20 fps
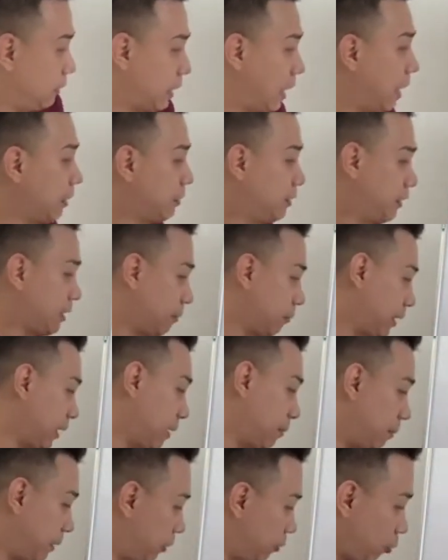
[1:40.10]
there are something
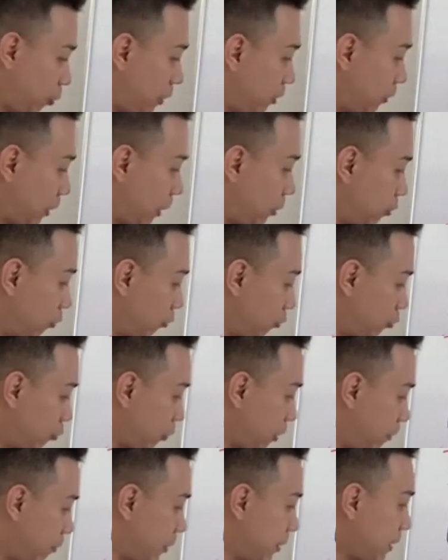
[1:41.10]
in between. You can do
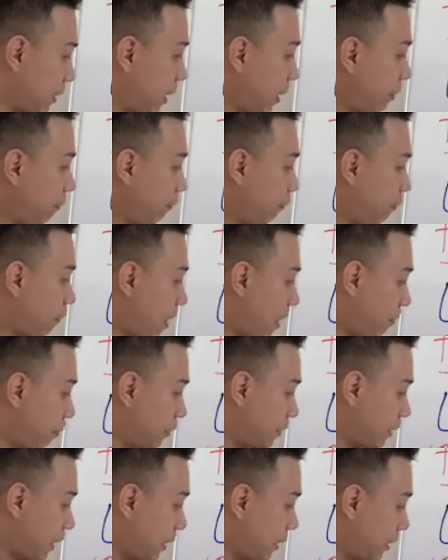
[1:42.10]
three percent, five
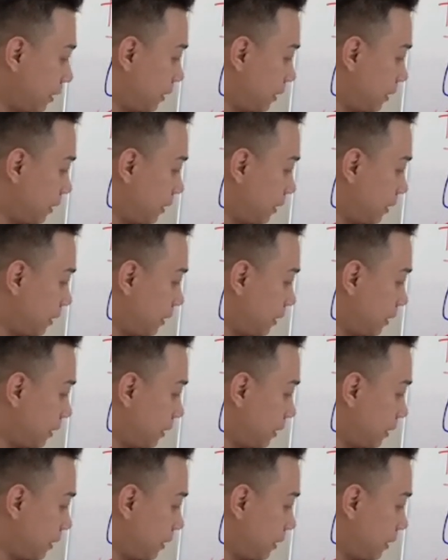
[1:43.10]
percent, et